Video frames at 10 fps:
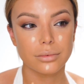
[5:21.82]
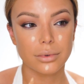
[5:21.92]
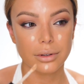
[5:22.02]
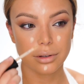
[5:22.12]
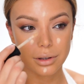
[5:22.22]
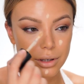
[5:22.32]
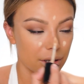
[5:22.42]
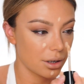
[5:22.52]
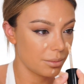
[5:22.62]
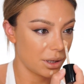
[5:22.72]

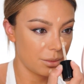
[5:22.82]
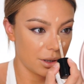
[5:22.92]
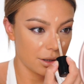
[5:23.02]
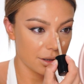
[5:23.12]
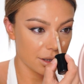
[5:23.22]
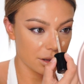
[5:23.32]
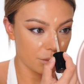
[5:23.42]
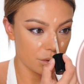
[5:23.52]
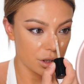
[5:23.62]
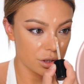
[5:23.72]
and maybe like the
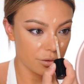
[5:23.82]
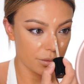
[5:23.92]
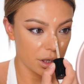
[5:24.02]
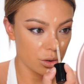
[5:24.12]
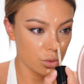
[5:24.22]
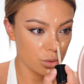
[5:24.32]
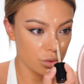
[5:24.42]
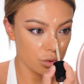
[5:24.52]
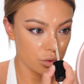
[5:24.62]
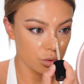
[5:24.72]
bridge of my nose.